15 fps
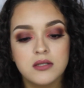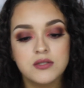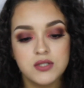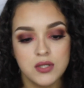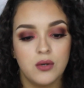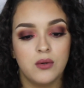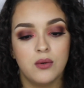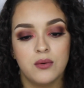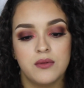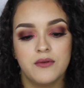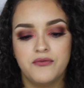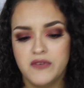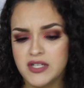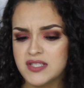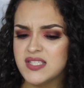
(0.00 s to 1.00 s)
So the
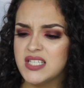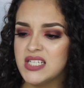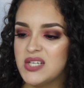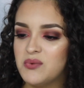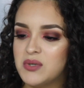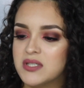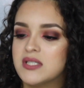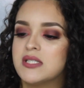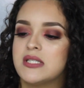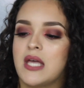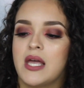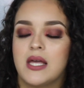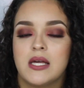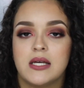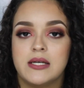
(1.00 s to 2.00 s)
first thing I want to
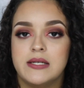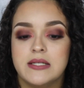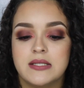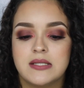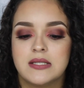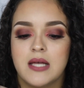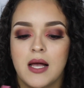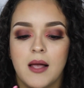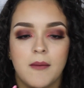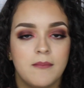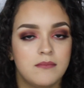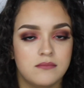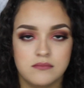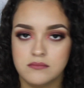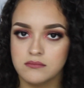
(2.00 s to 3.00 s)
say is
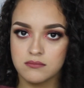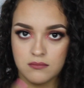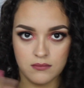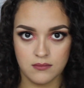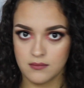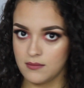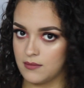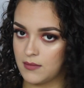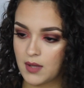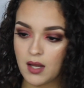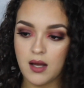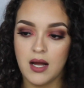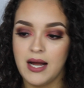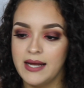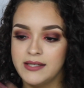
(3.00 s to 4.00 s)

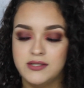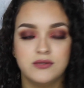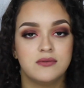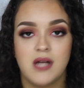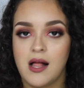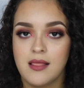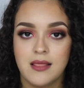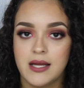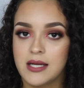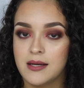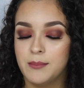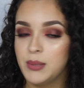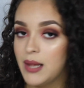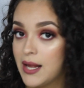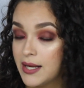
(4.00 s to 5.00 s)
I do not like
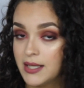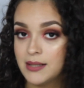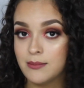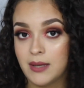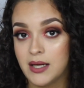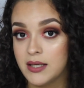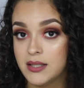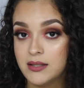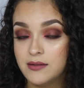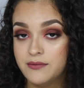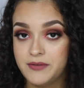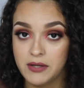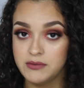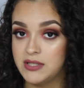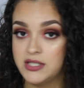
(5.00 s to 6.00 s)
applying my
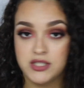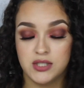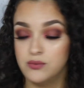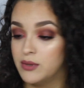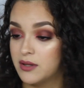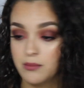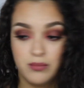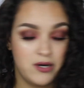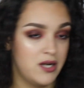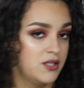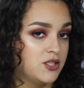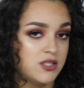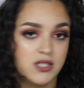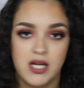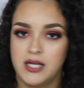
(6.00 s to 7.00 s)
foundation with a
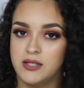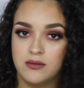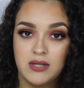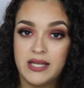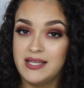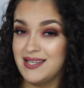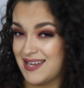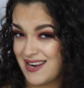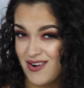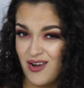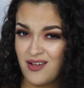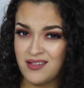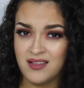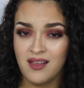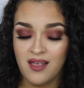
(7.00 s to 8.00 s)
brush. I don't like it at
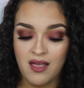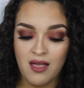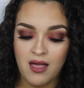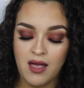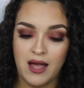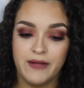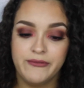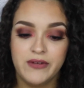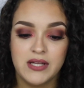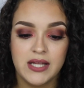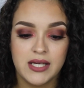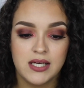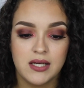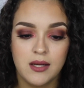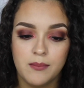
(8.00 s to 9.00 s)
all. I feel
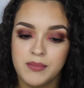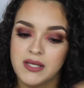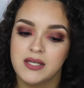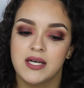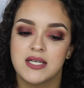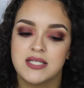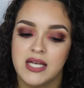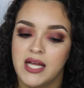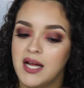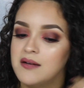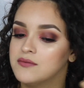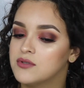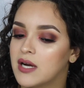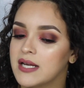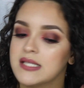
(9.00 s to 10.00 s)
like because I have
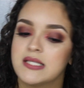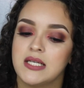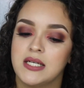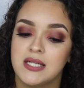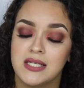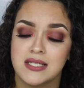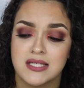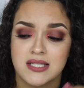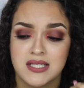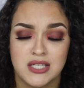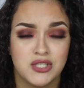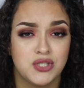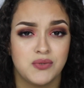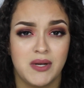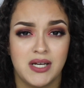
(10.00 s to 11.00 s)
dry skin and it's
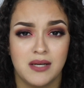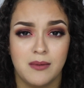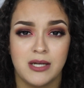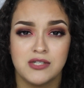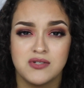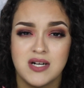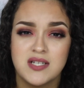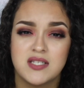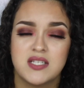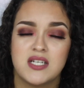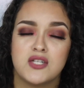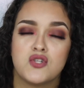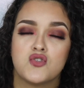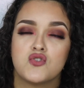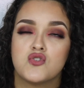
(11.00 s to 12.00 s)
accentuated my dry skin
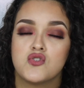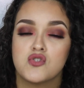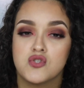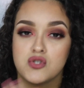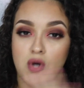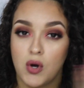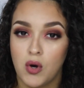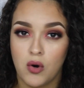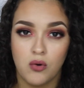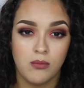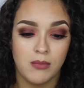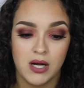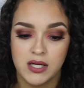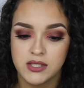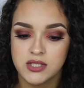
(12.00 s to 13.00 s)
so
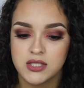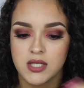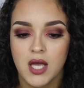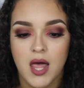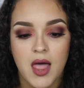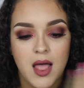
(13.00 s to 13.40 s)
much,